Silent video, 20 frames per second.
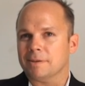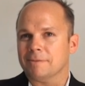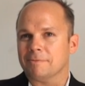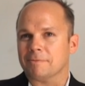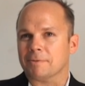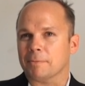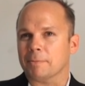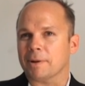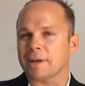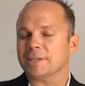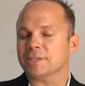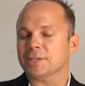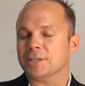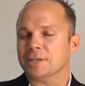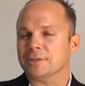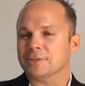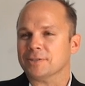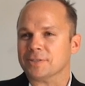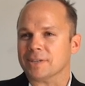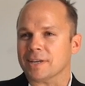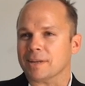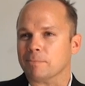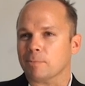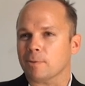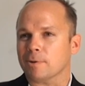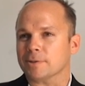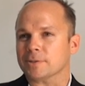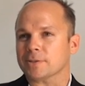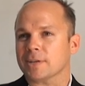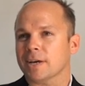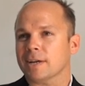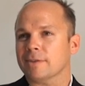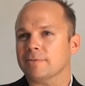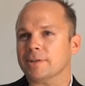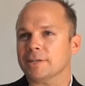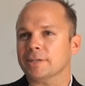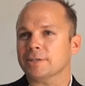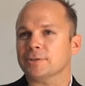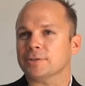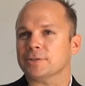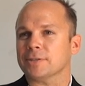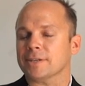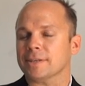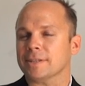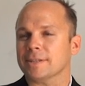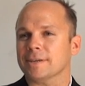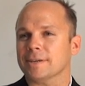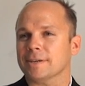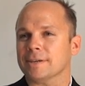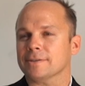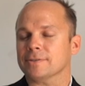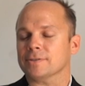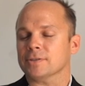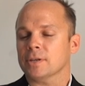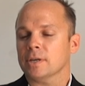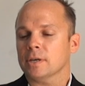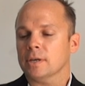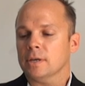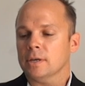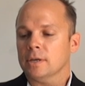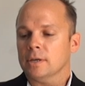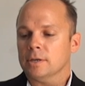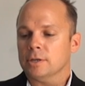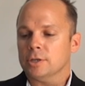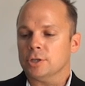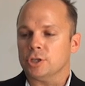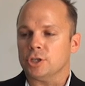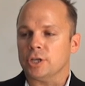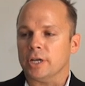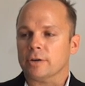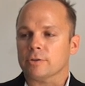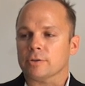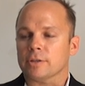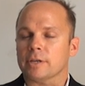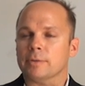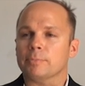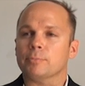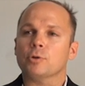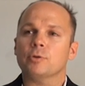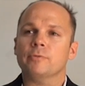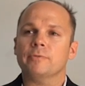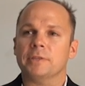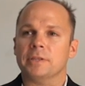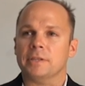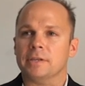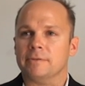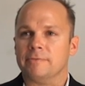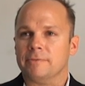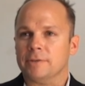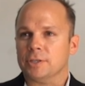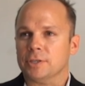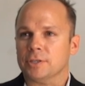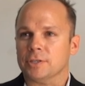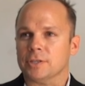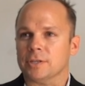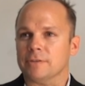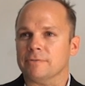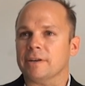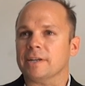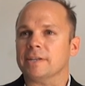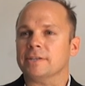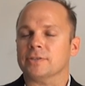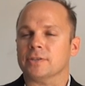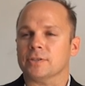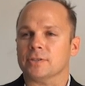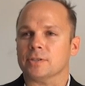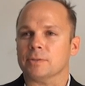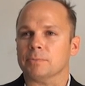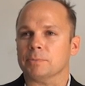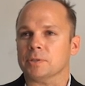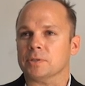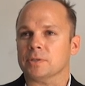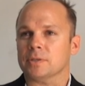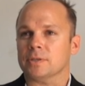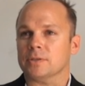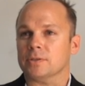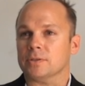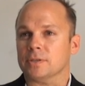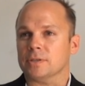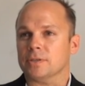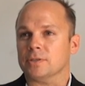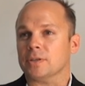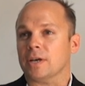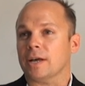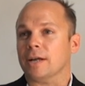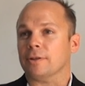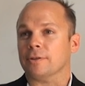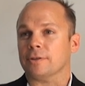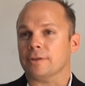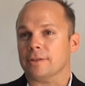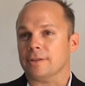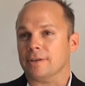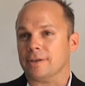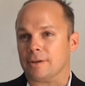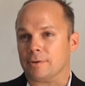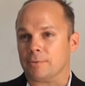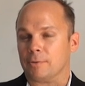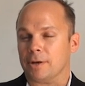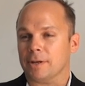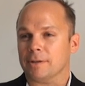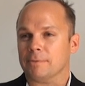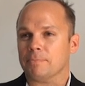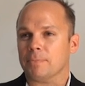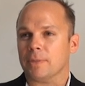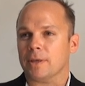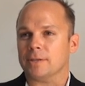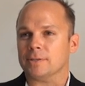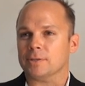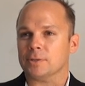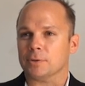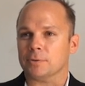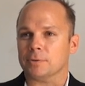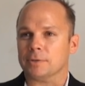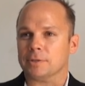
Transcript: from an engineer standpoint, is kind of an interesting thing because generally improving the efficiency of any system is a healthy thing, right? And so